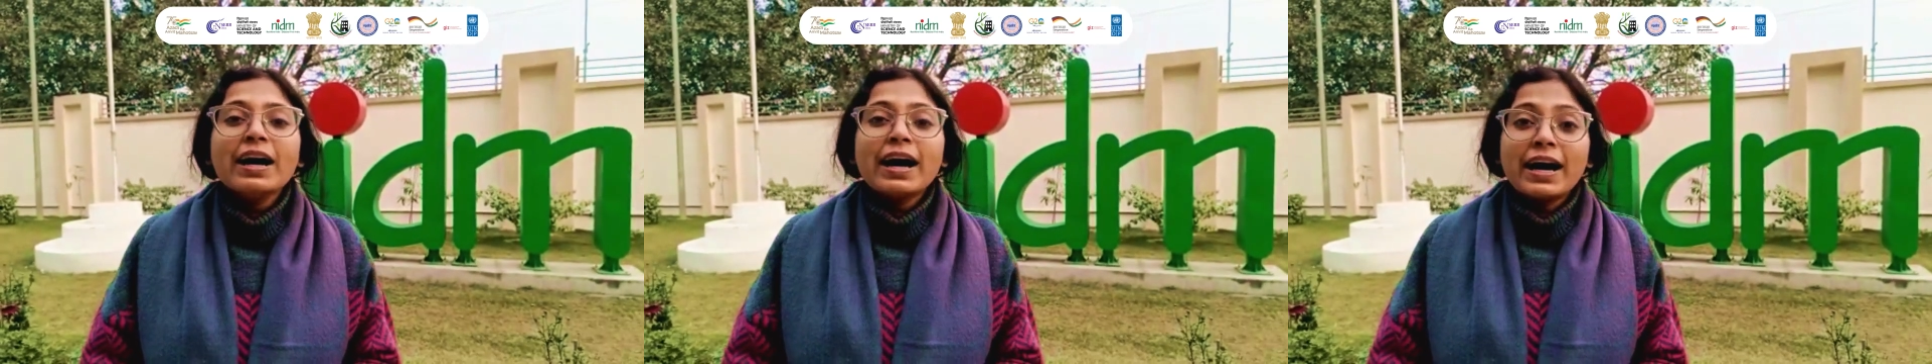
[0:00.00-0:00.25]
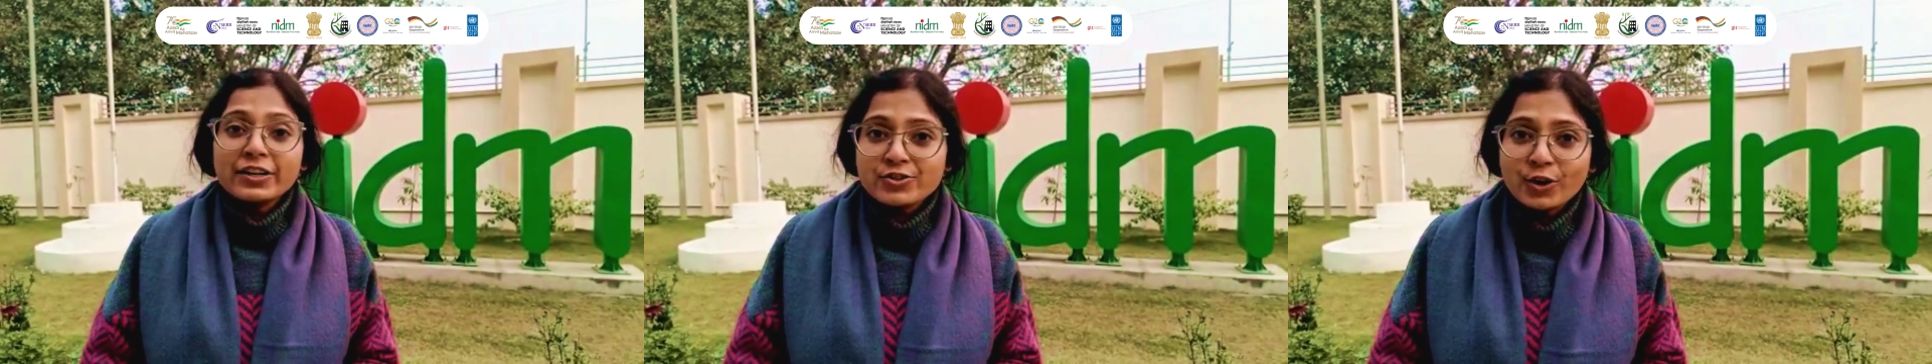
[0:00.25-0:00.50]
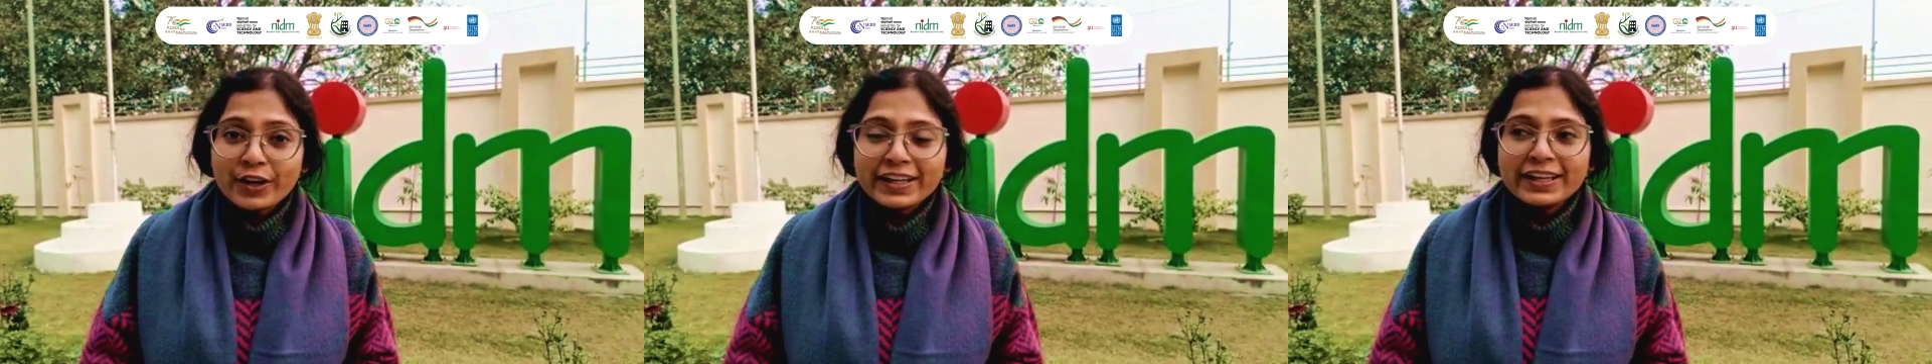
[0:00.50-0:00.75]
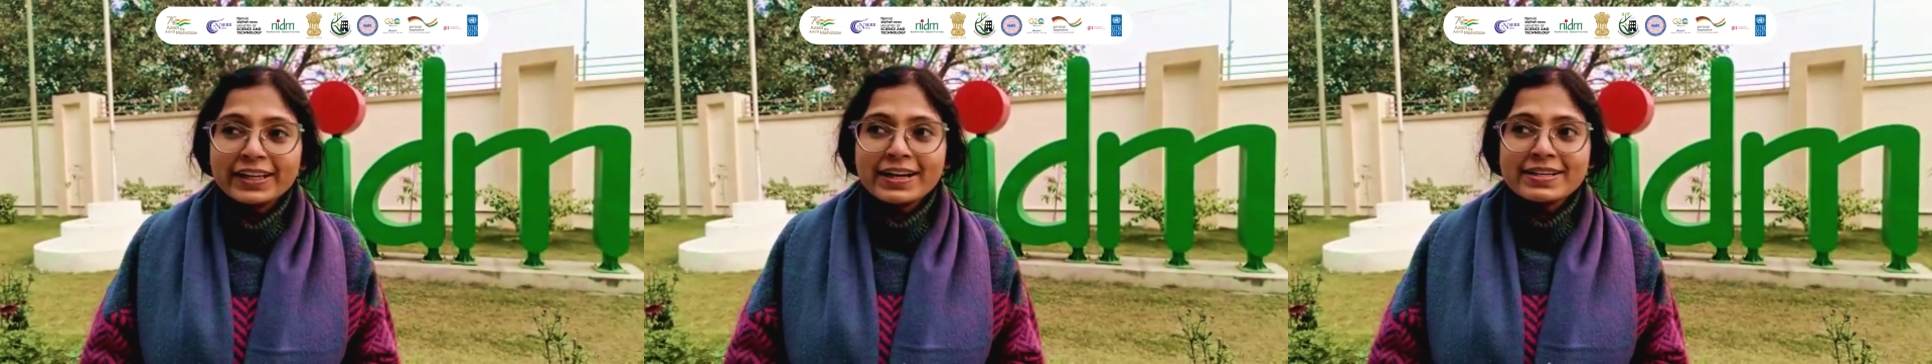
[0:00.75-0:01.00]
are
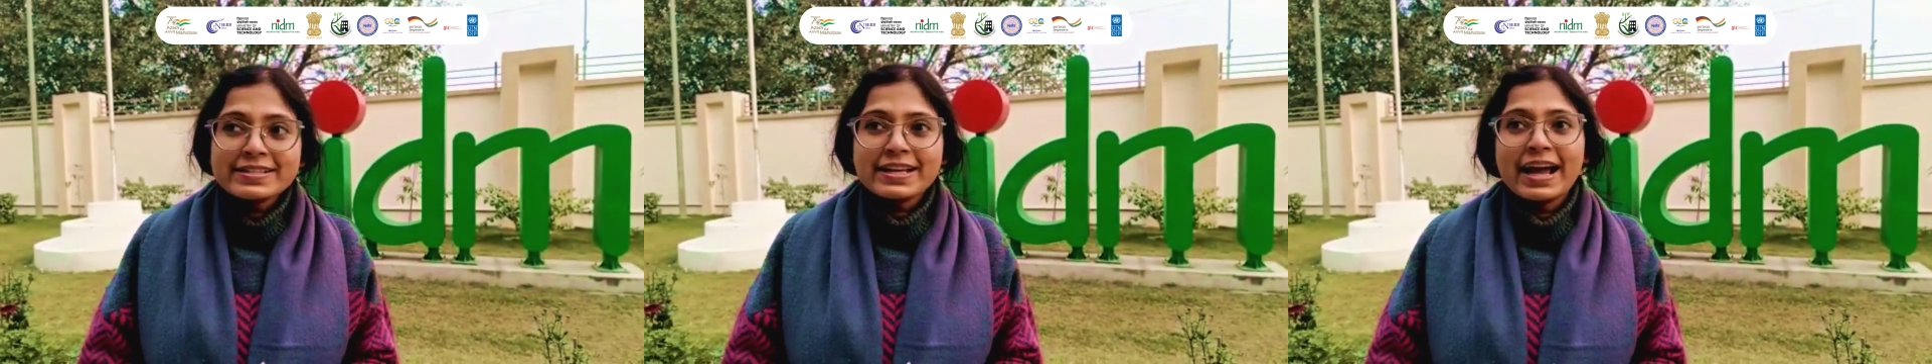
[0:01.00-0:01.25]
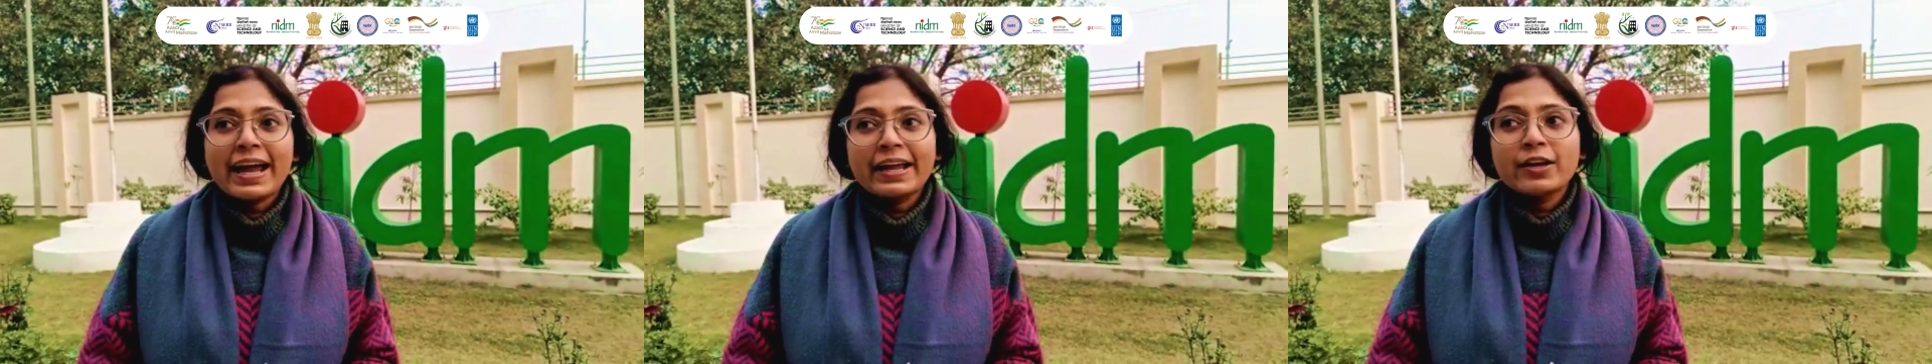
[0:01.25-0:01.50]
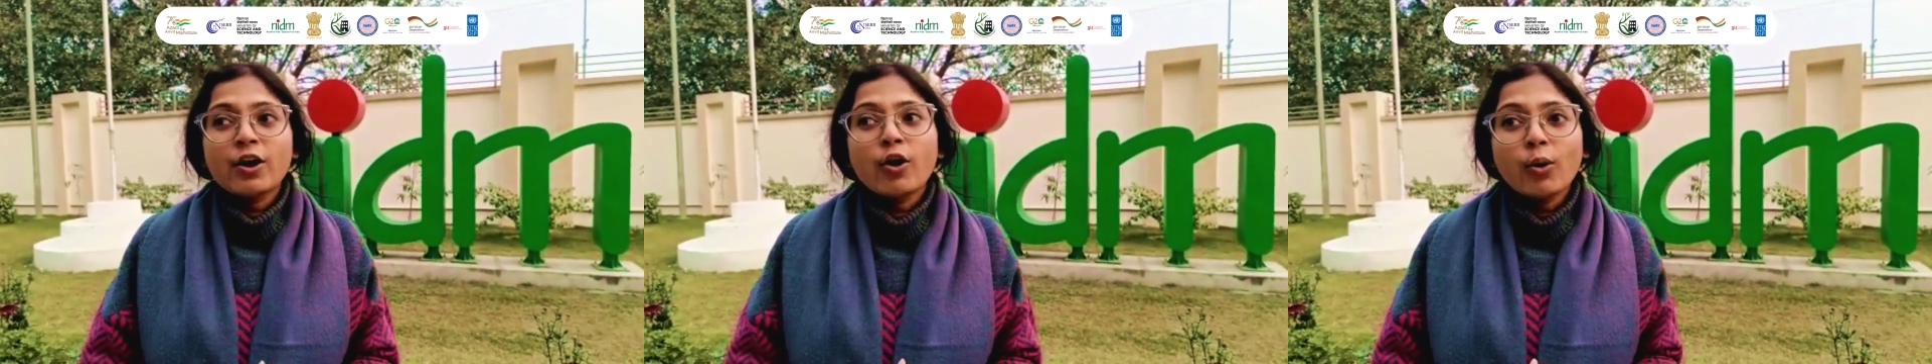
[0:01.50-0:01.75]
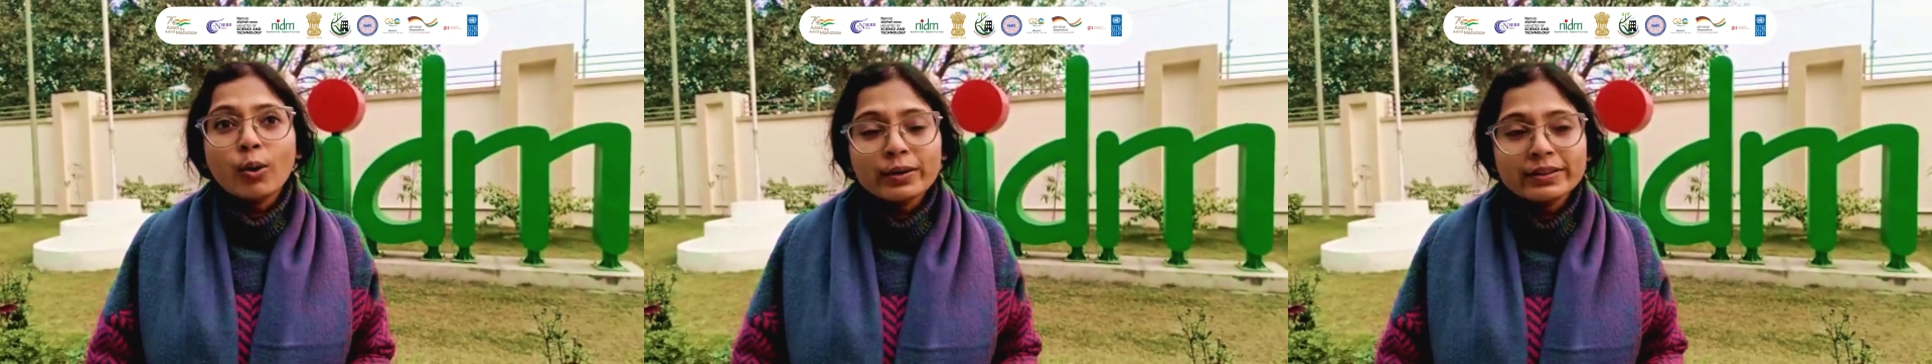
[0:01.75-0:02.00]
joining us, and
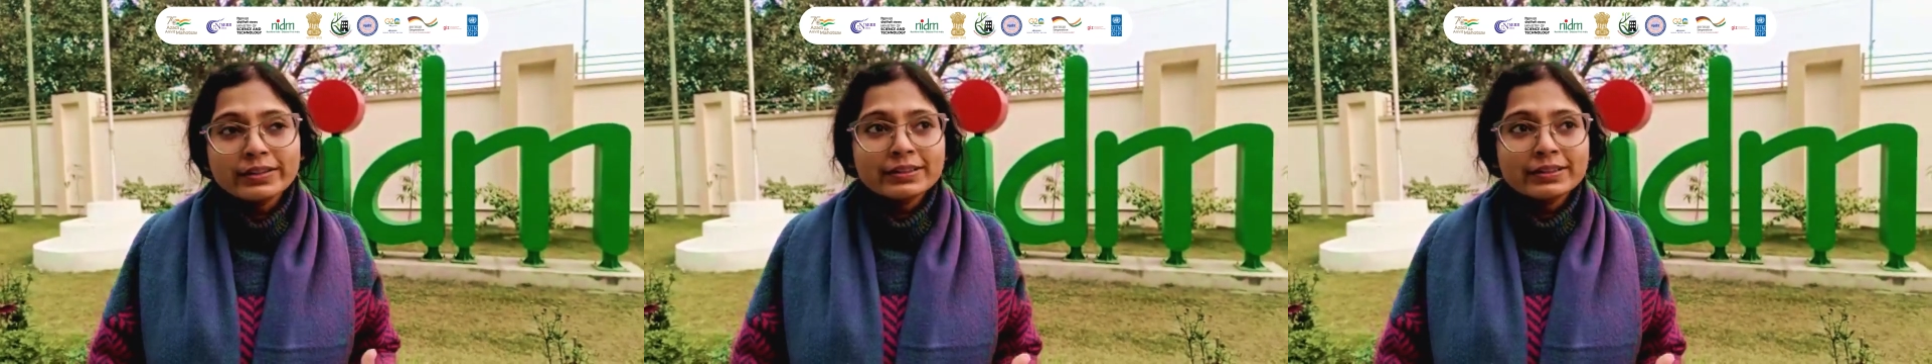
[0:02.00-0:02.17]
all